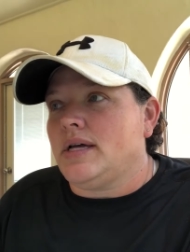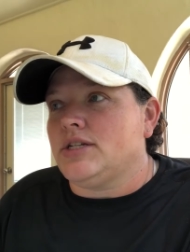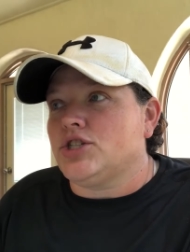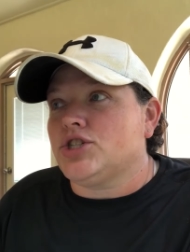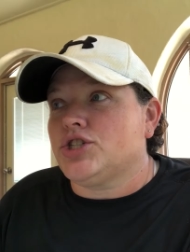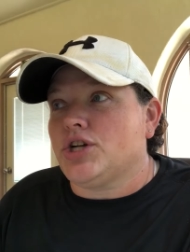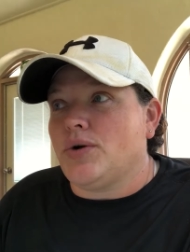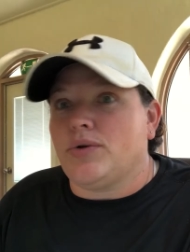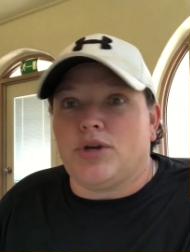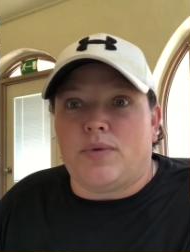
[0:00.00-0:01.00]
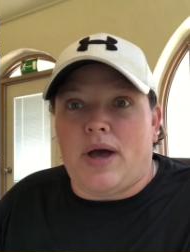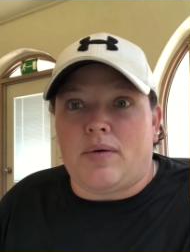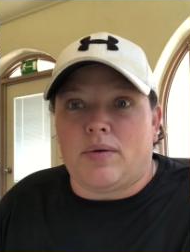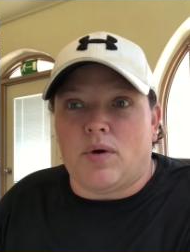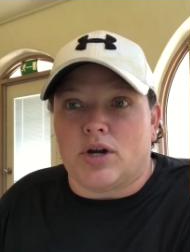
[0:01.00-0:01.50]
and show you
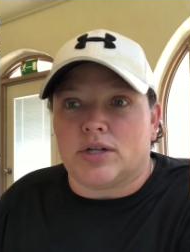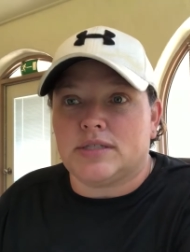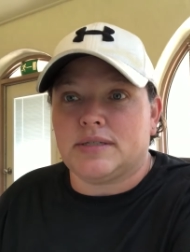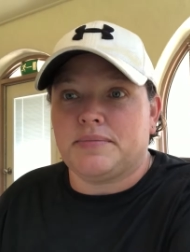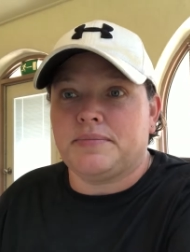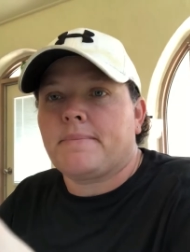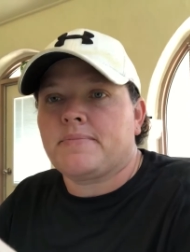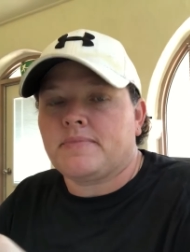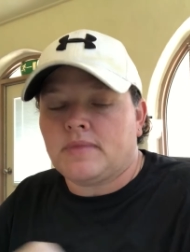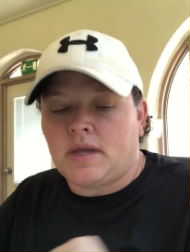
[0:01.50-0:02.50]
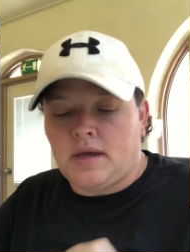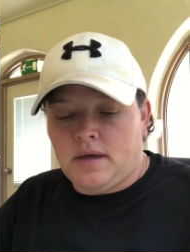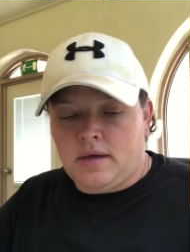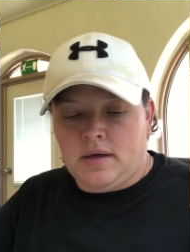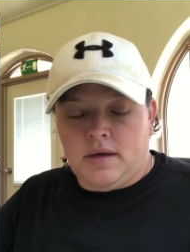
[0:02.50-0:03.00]
how it works.
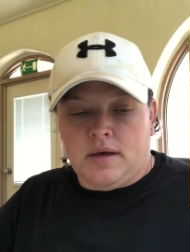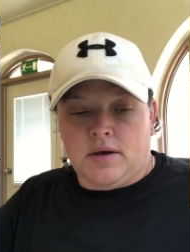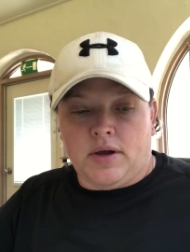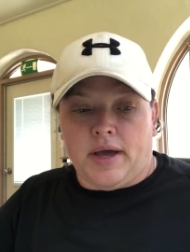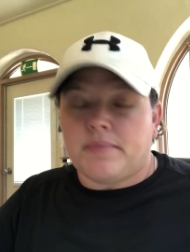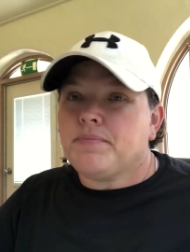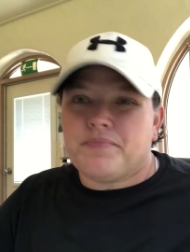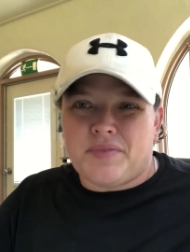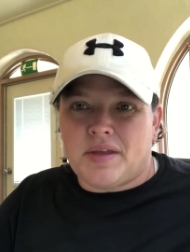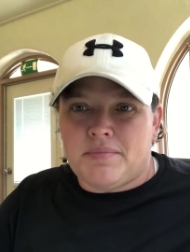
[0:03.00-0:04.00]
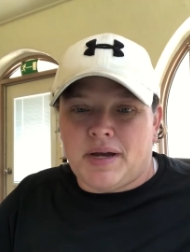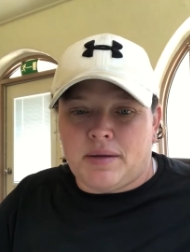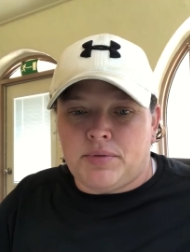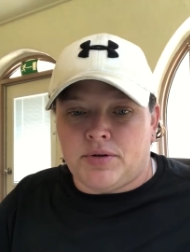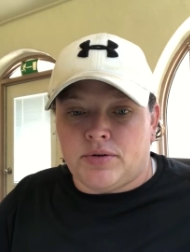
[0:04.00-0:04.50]
Okay, my
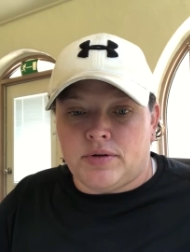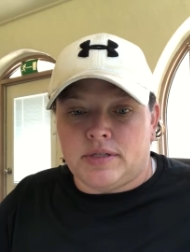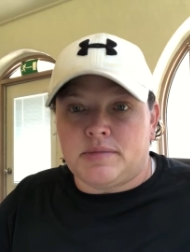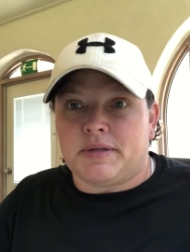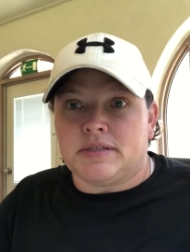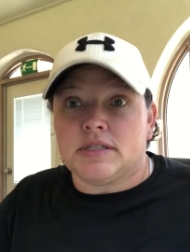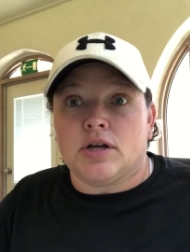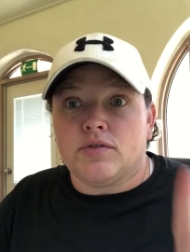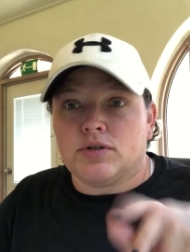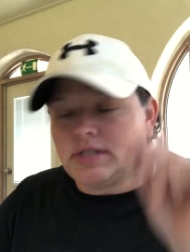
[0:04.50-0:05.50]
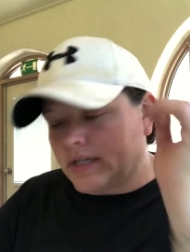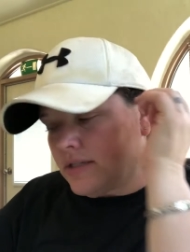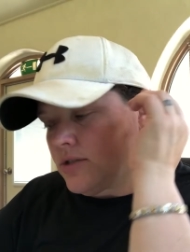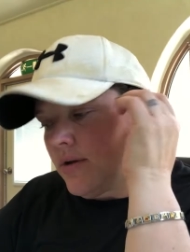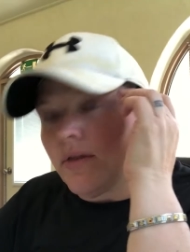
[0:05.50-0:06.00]
computer is being slow for a
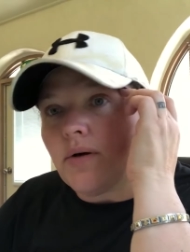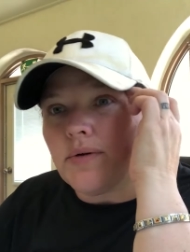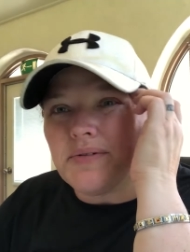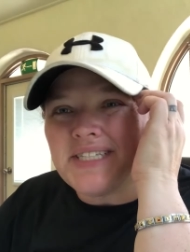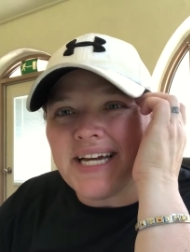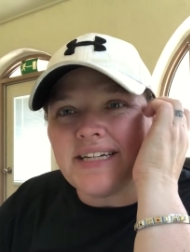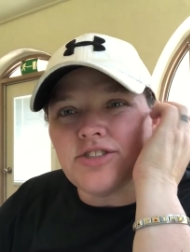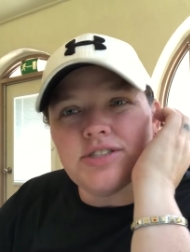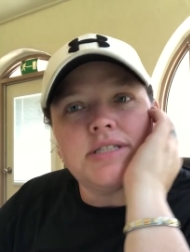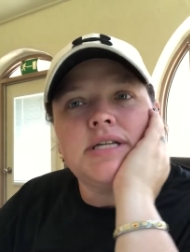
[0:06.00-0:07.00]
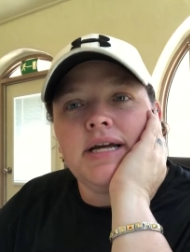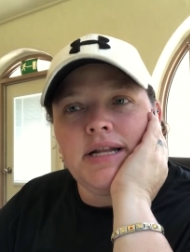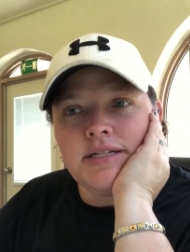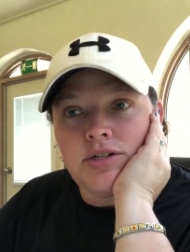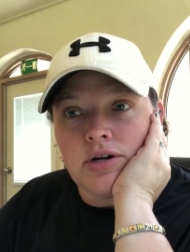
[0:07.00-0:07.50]
second, so I thought we would take just a
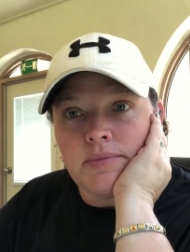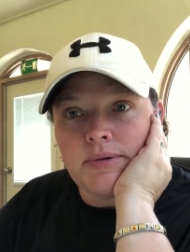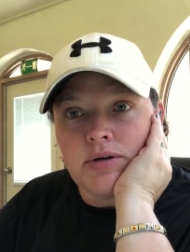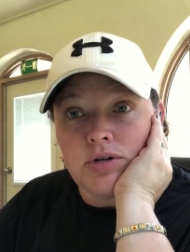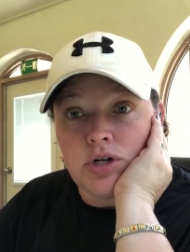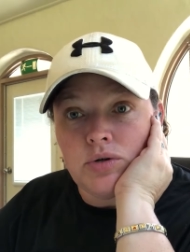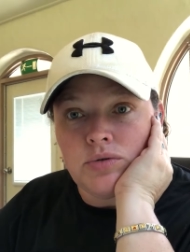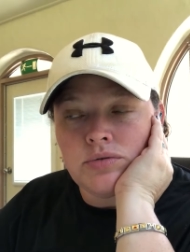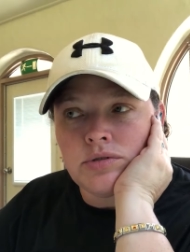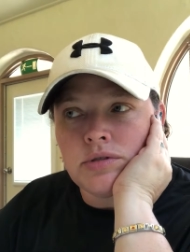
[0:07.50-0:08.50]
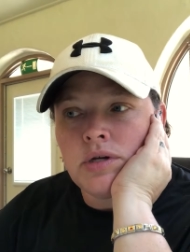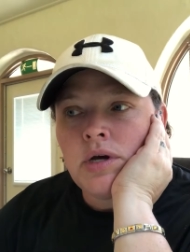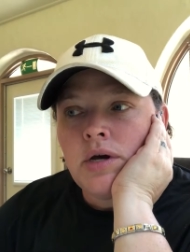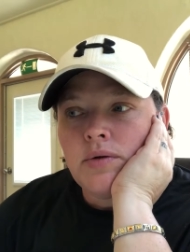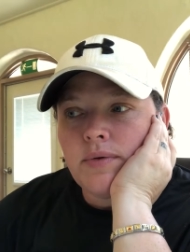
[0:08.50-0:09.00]
second and talk about goals
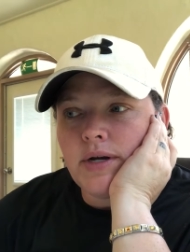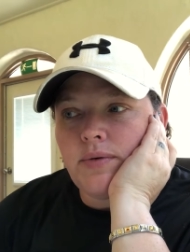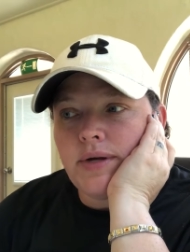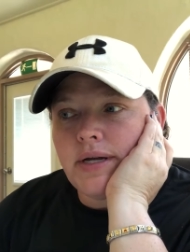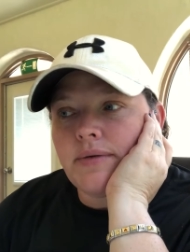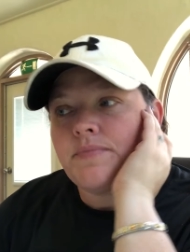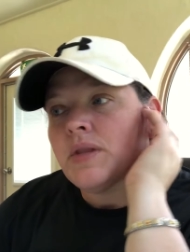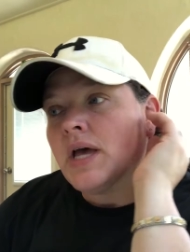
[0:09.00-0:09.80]
right quick.